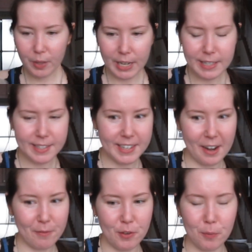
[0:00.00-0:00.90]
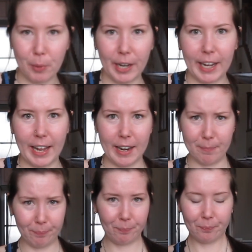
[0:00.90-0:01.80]
instead of just bringing
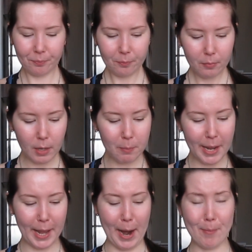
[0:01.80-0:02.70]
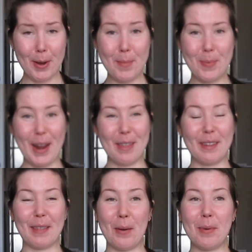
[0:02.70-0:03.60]
in my camera. But I
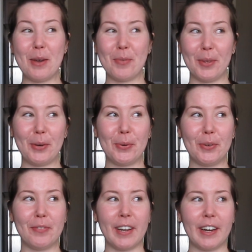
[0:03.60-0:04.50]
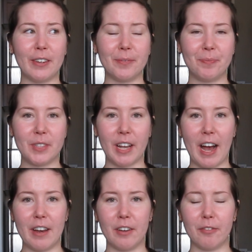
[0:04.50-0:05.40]
think that would be a really cool video to
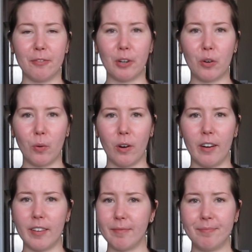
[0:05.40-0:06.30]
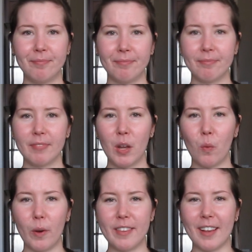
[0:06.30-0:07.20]
kind of record
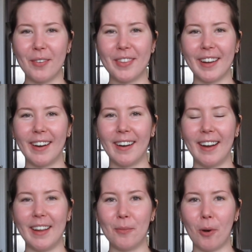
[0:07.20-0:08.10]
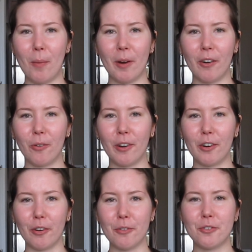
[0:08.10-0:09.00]
what's out there in Walmart or a
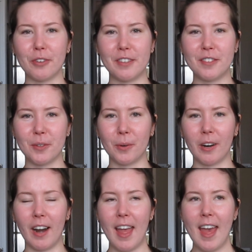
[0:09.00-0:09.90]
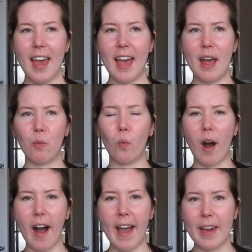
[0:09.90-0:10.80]
grocery store and
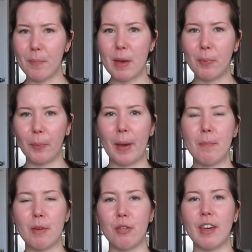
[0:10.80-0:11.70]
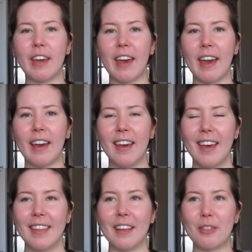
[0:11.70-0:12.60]
why people might be thinking
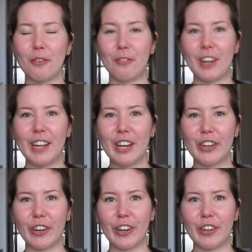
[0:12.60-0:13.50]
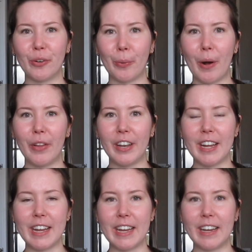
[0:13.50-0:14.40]
that they're feeding a good
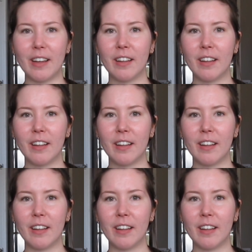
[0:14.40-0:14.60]
quality